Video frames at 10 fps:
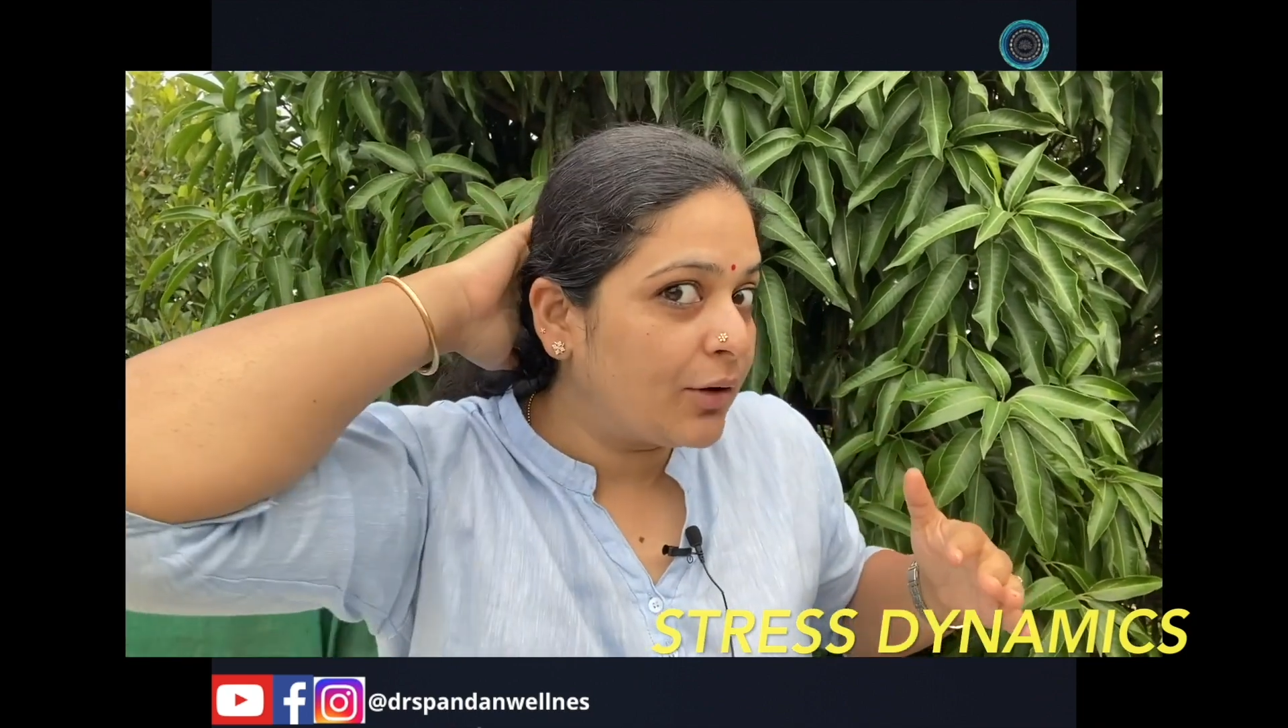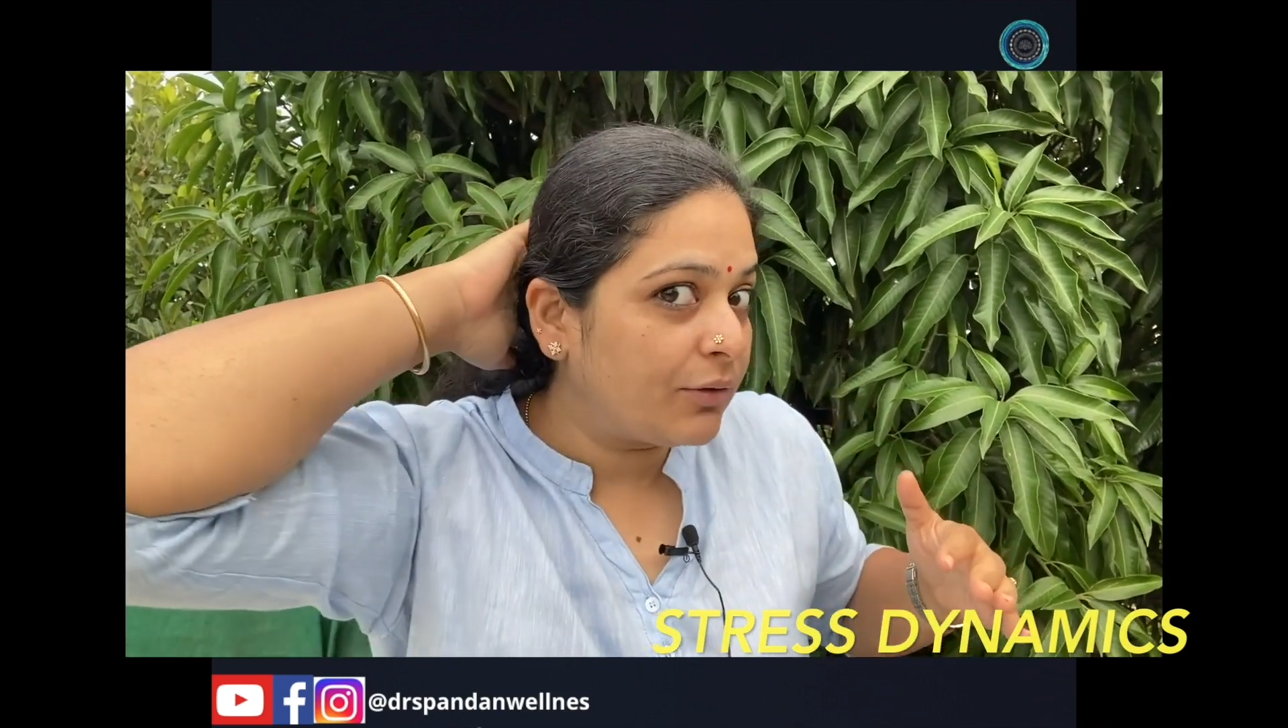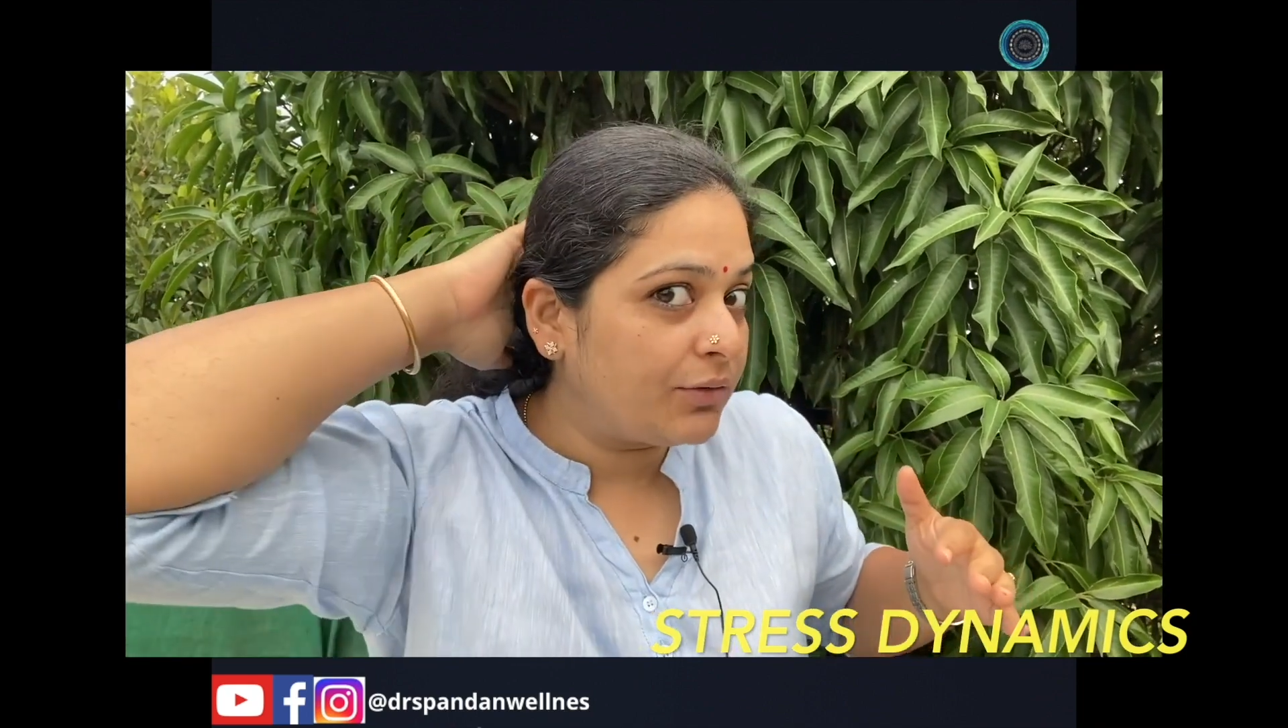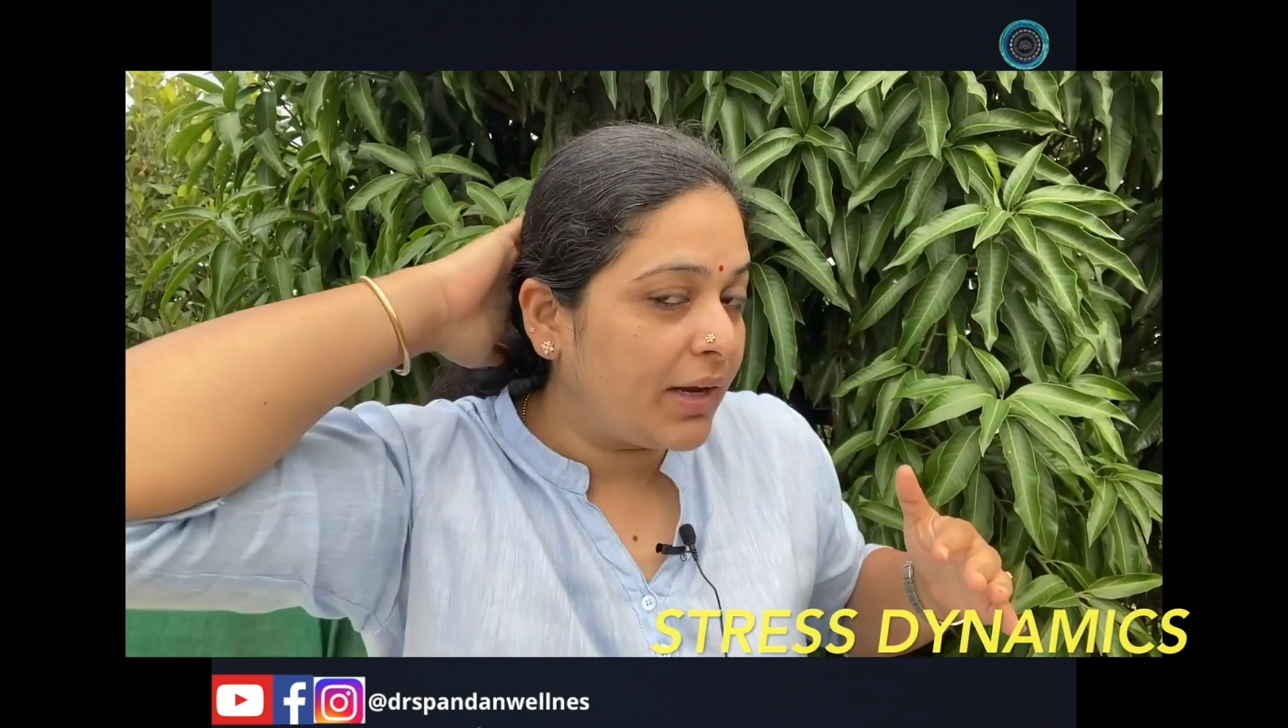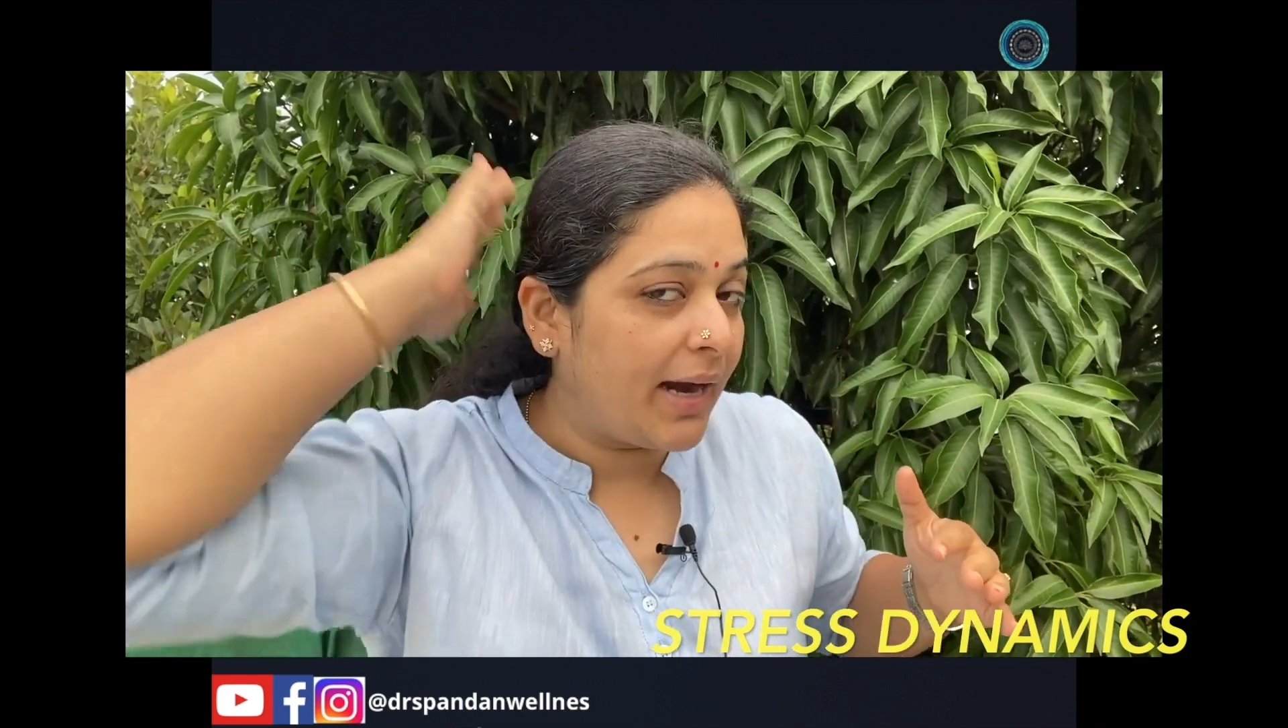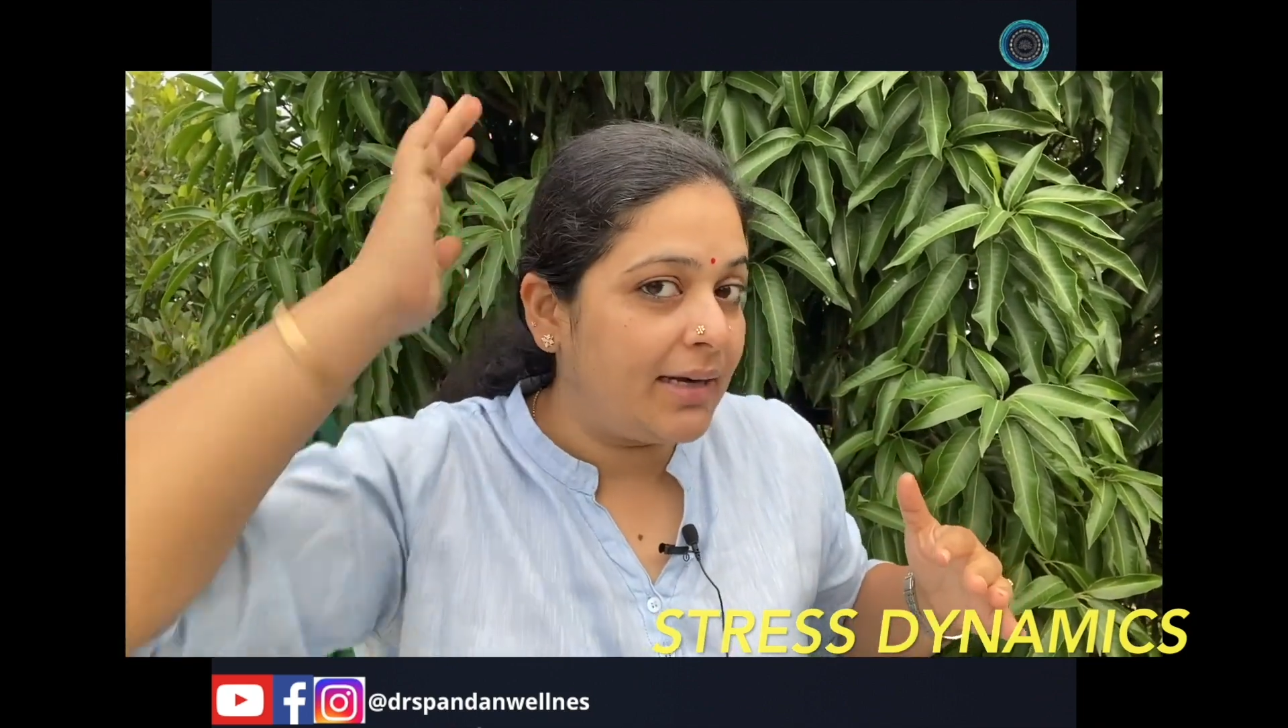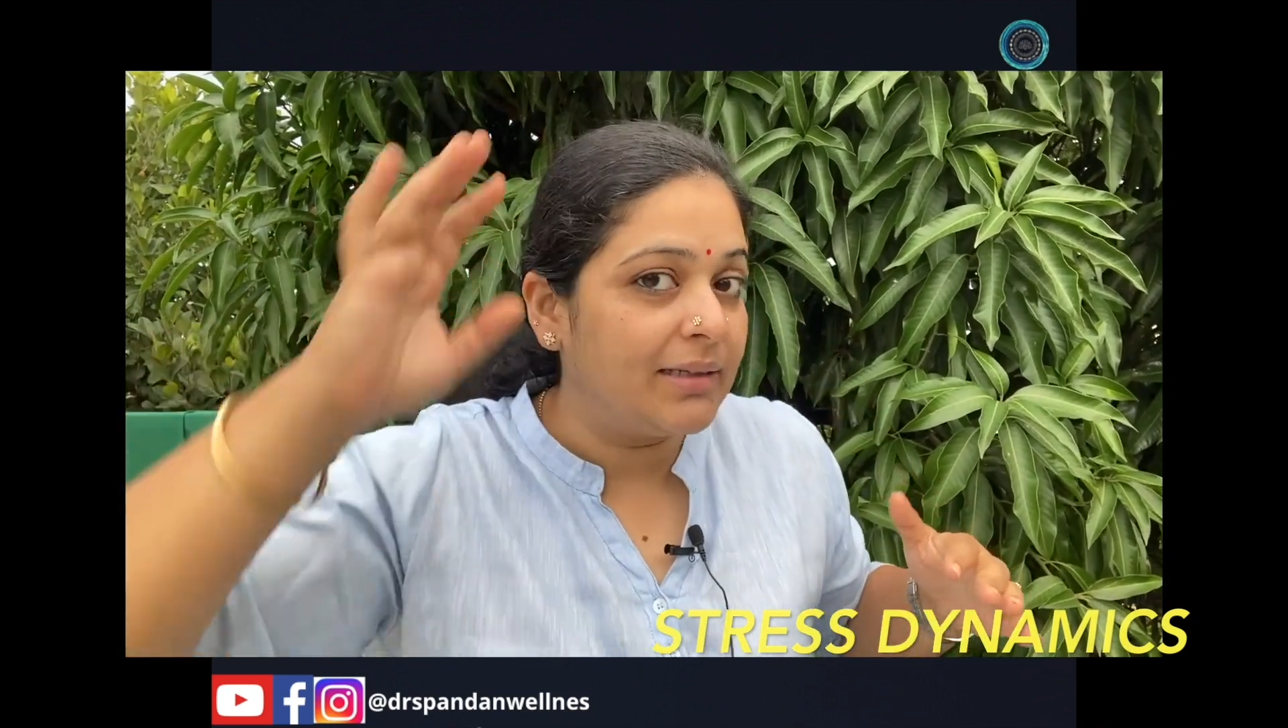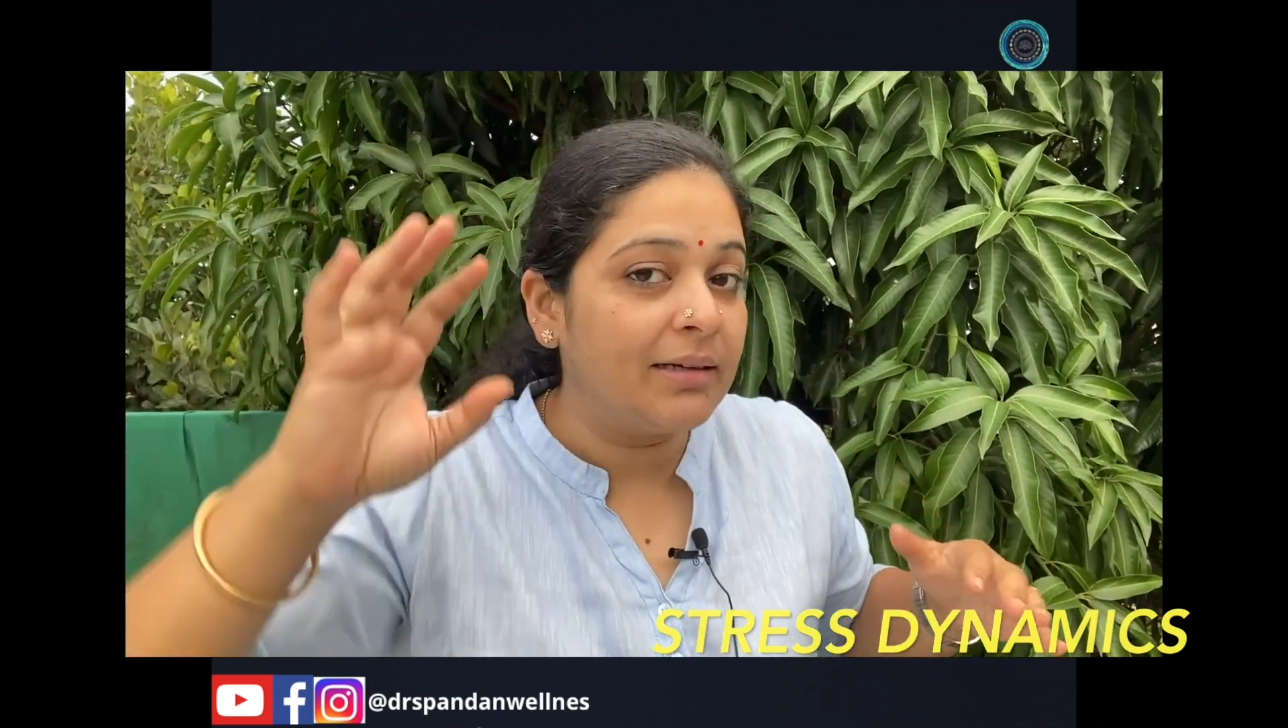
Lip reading: of the head.